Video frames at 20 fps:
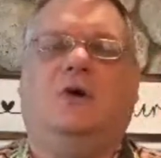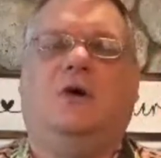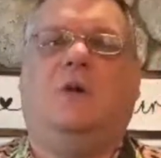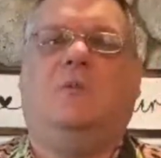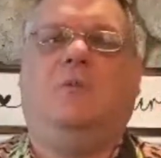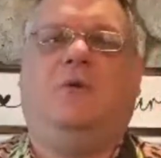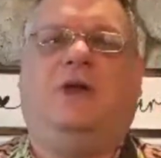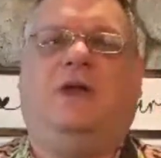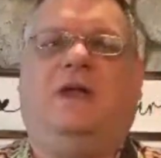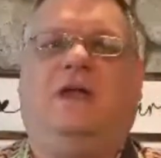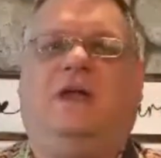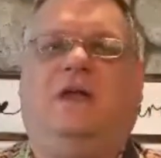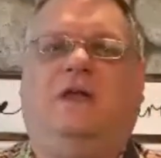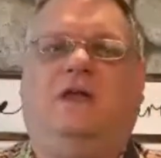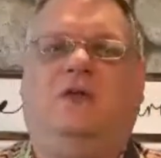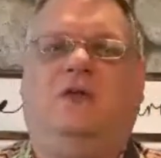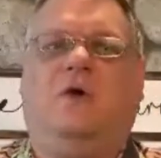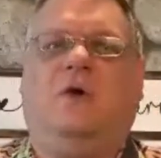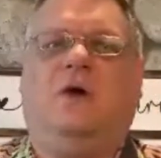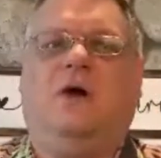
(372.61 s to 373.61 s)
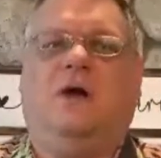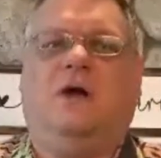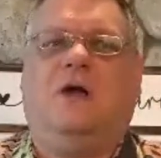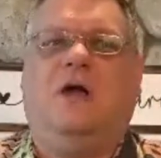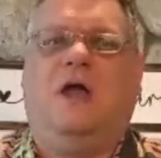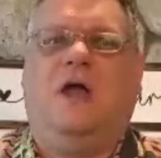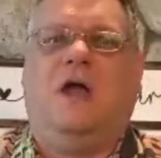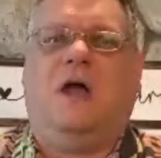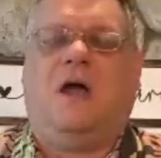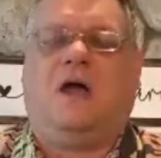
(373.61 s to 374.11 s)
You are bringing
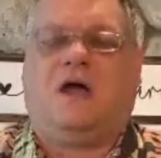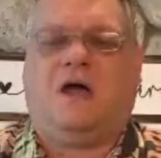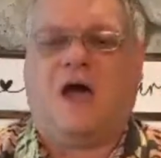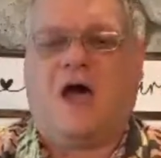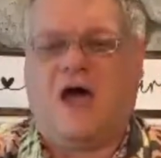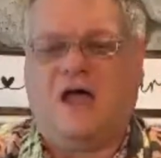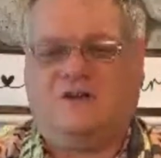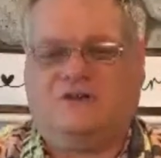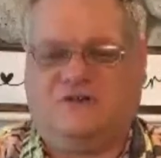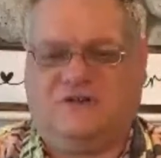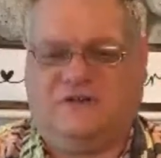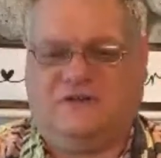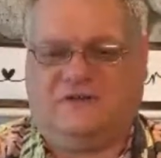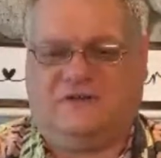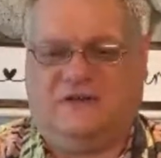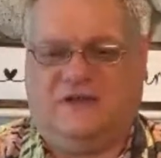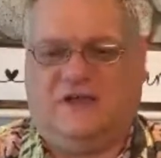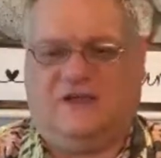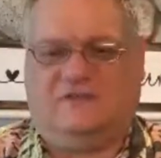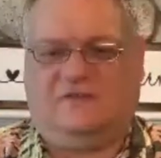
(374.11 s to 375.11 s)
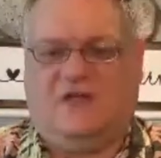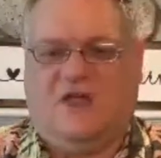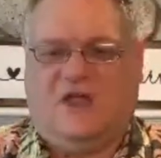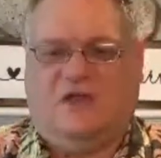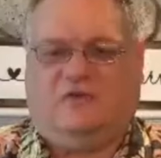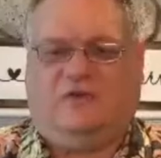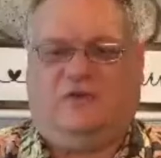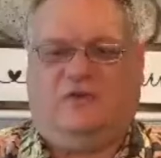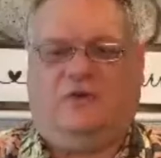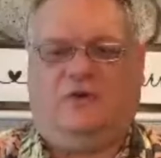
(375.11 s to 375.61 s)
your consciousness
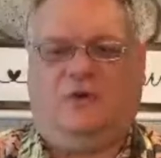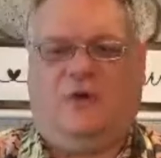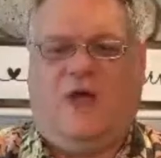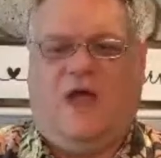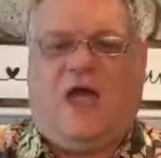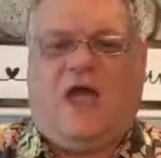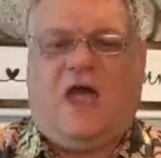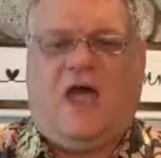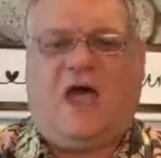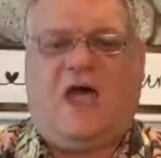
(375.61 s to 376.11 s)
to